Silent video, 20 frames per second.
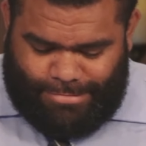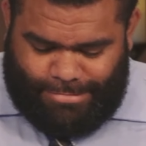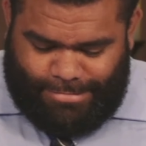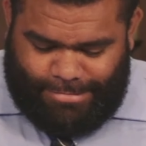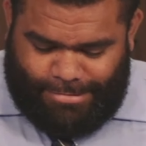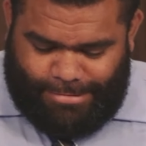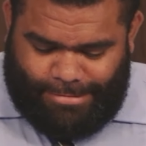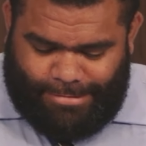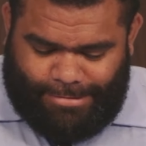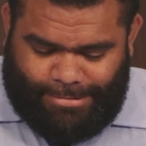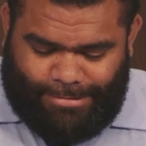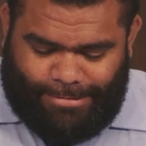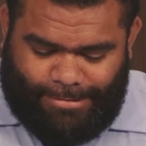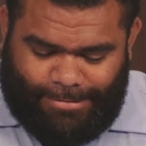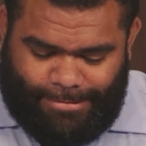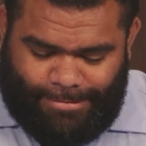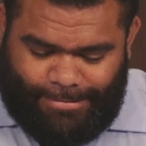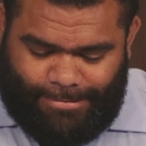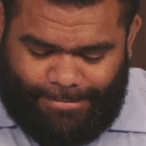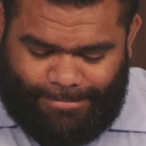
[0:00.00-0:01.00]

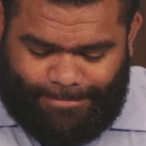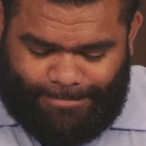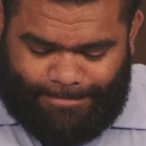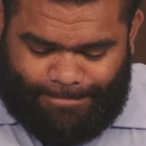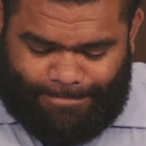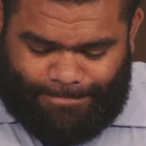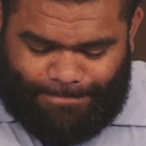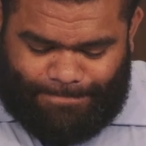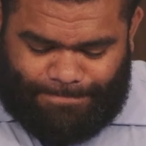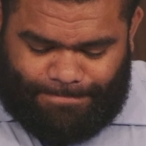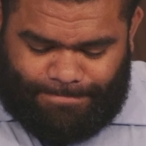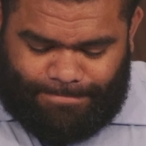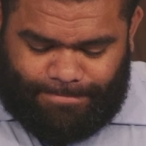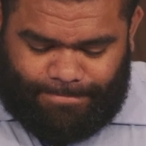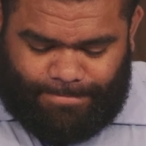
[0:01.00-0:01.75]
Nobody speaks.